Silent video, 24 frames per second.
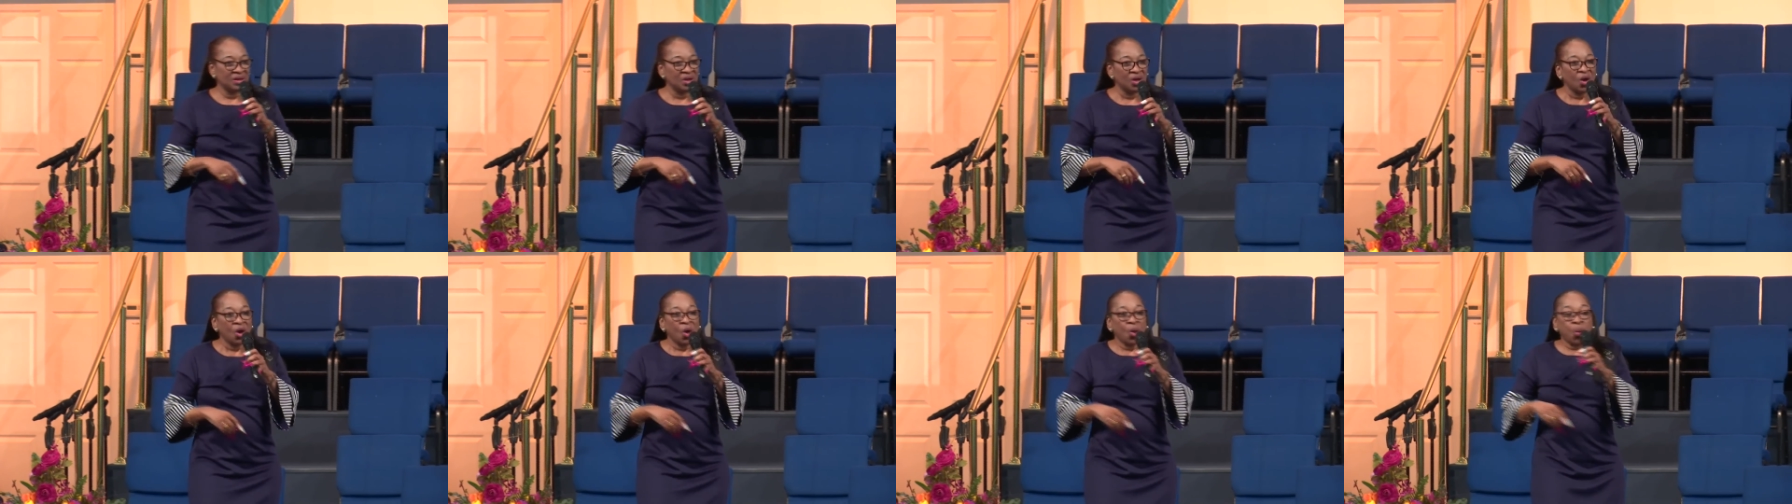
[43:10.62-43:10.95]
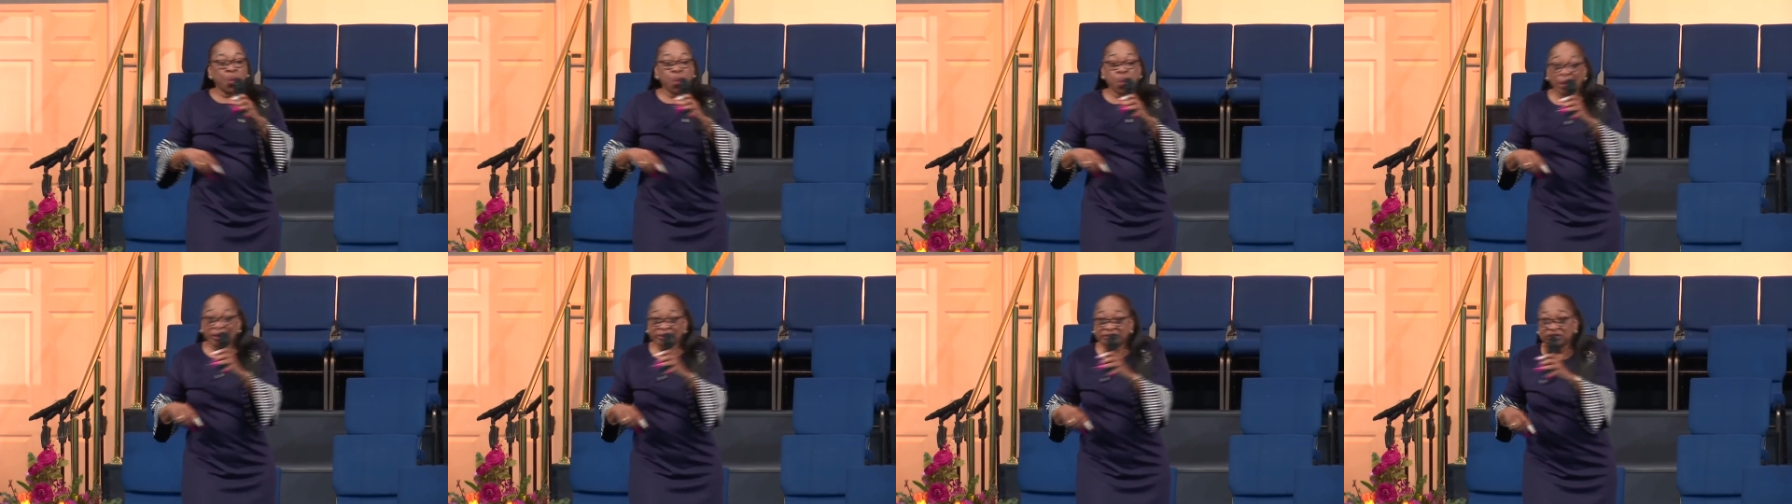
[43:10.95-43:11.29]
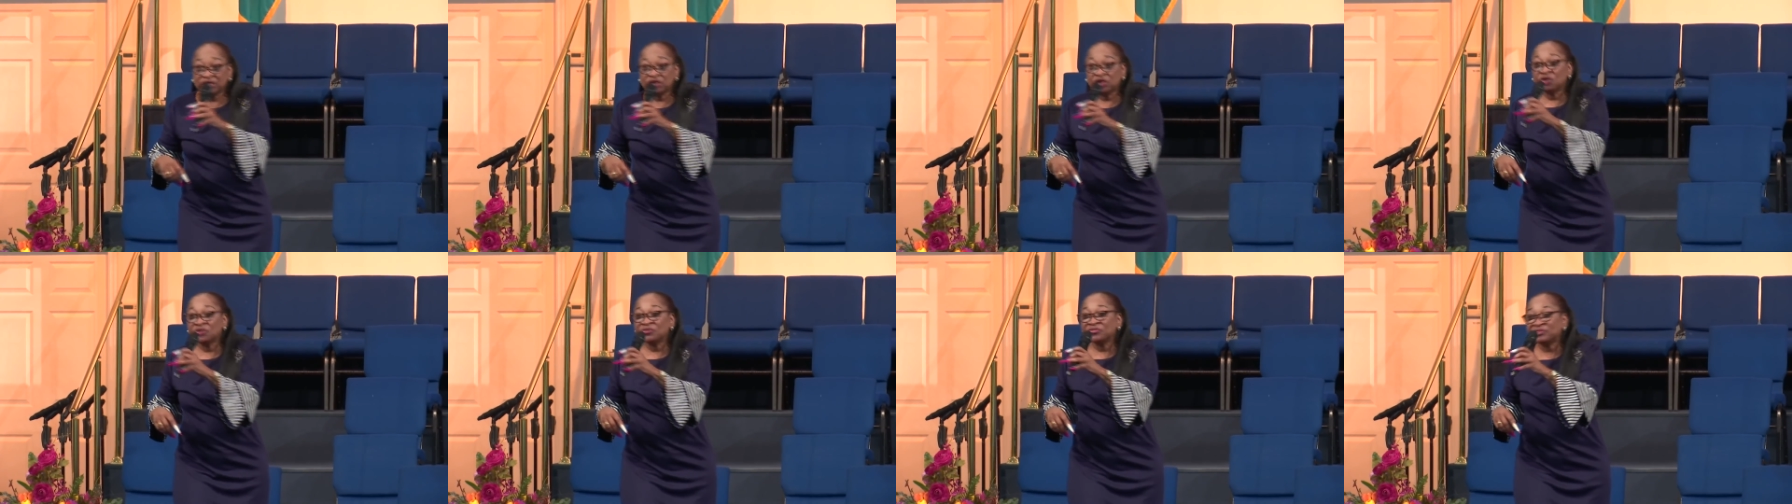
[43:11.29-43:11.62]
What do
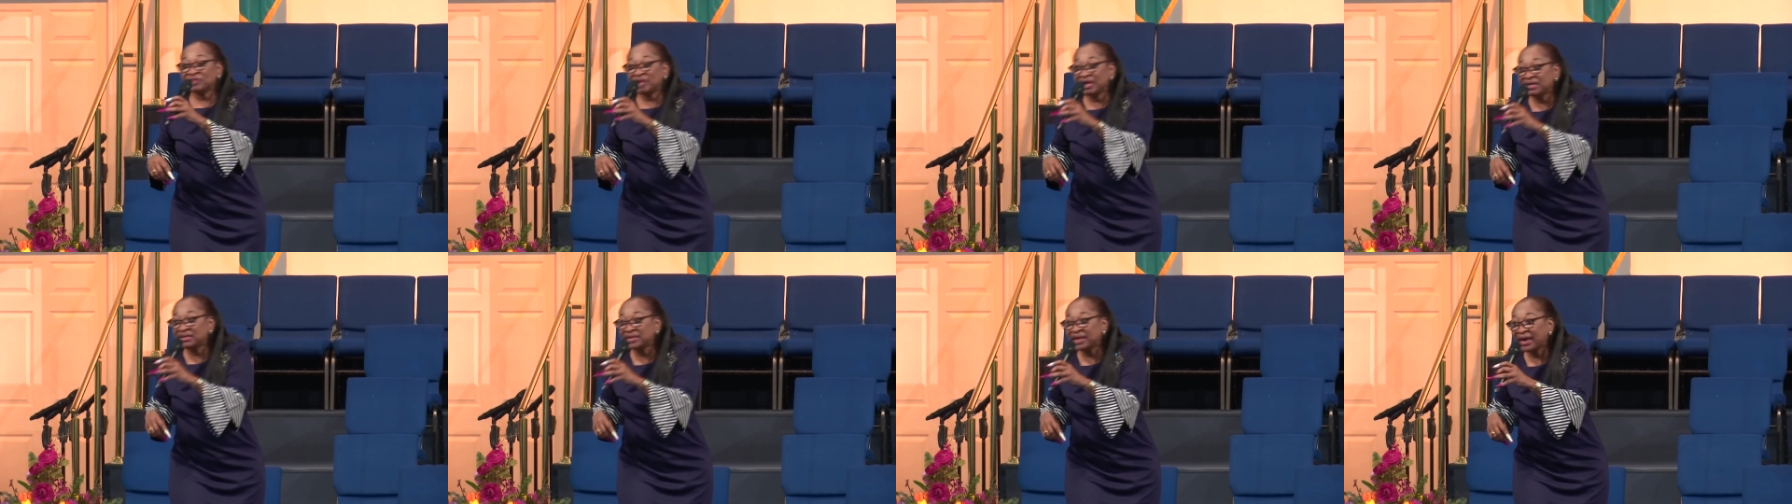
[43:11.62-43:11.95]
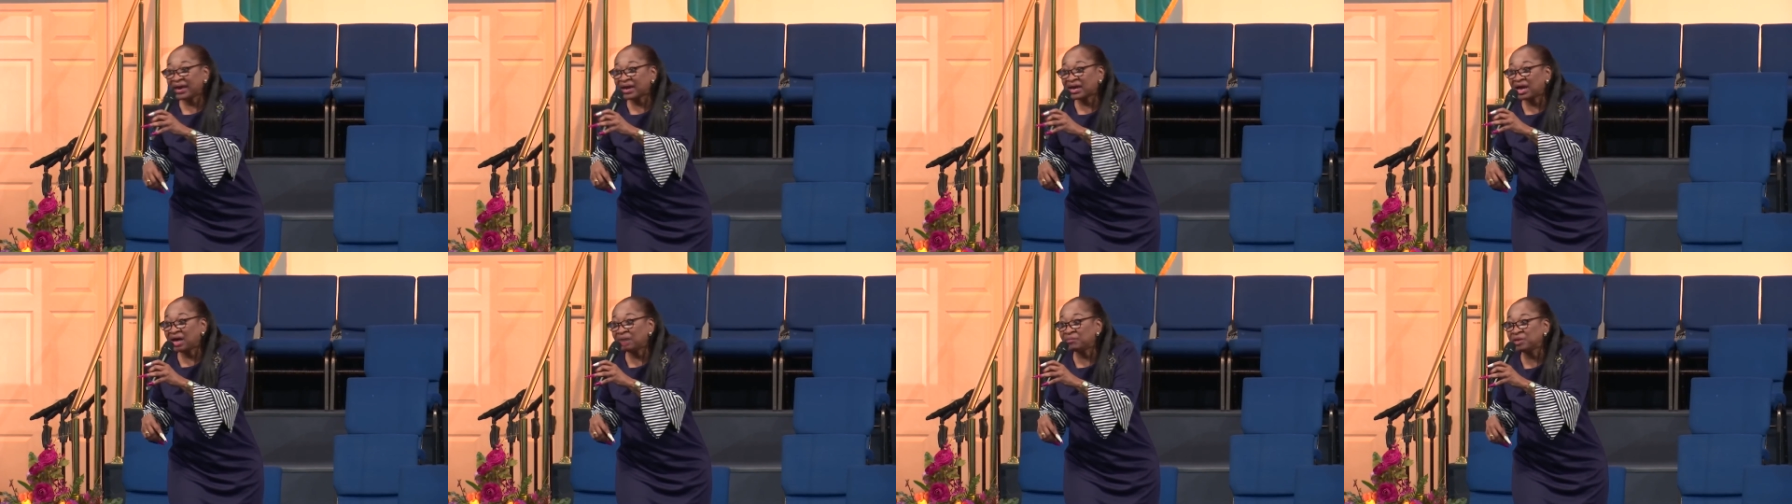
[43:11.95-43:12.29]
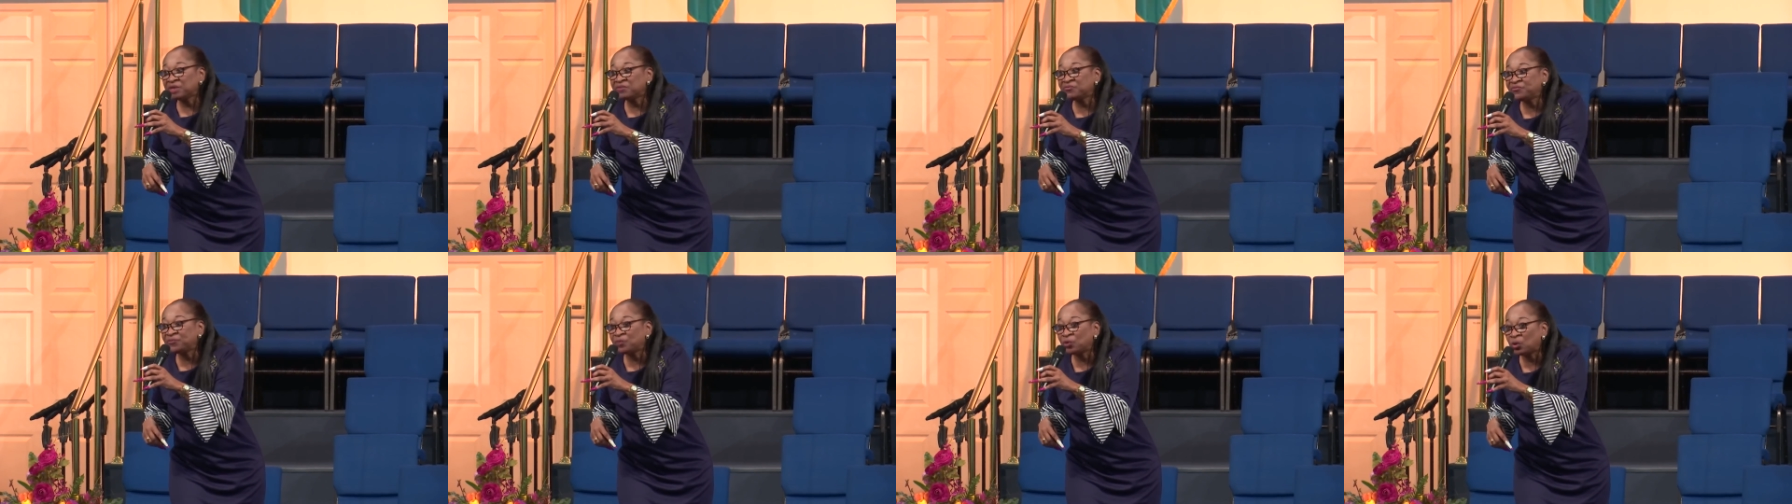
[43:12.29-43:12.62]
you think they're
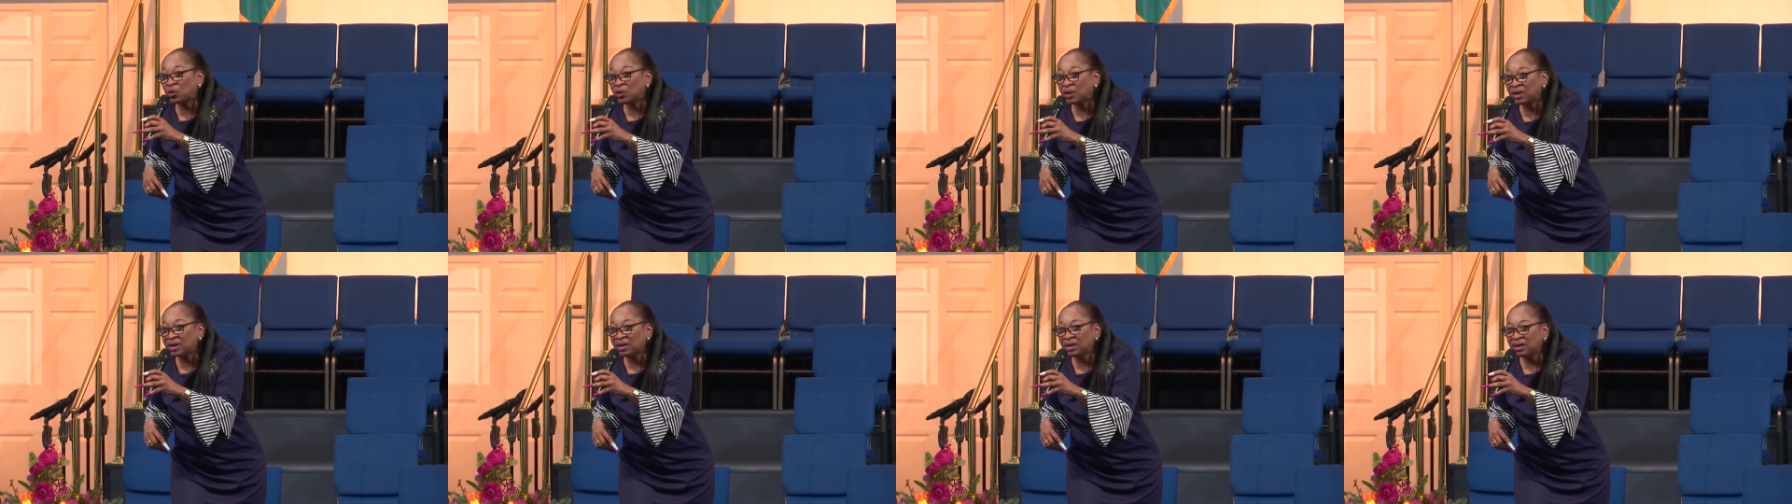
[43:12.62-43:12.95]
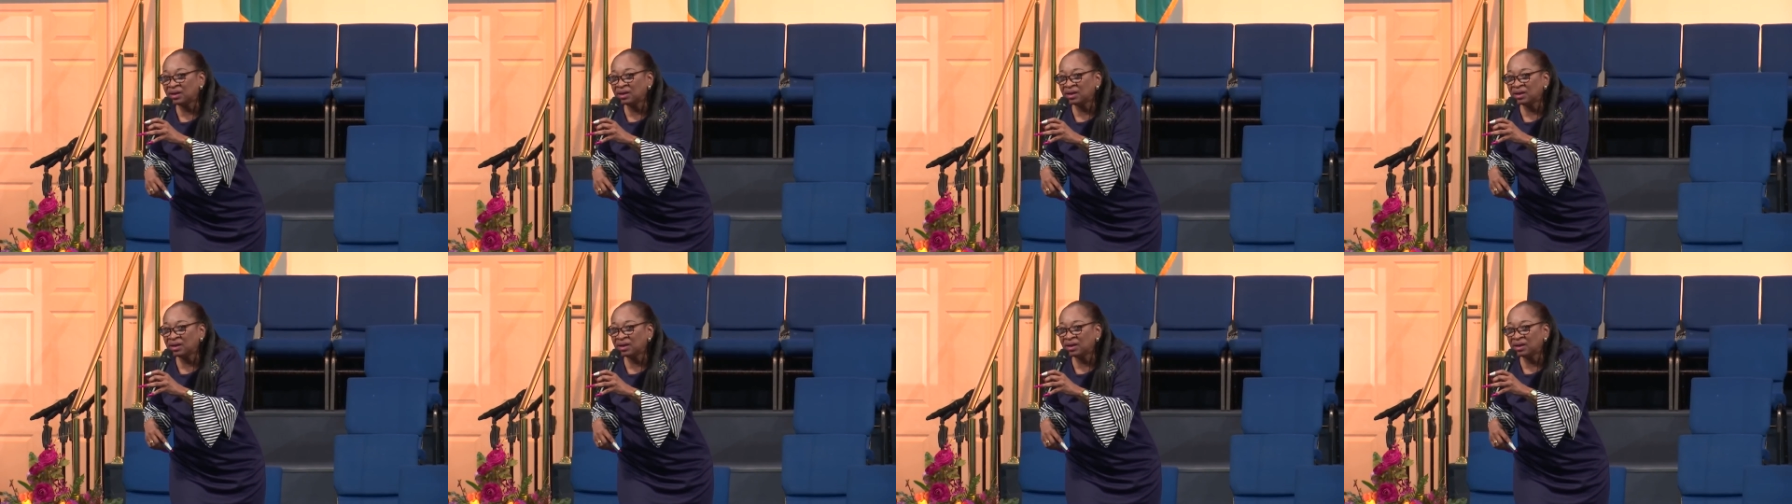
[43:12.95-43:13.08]
coming for?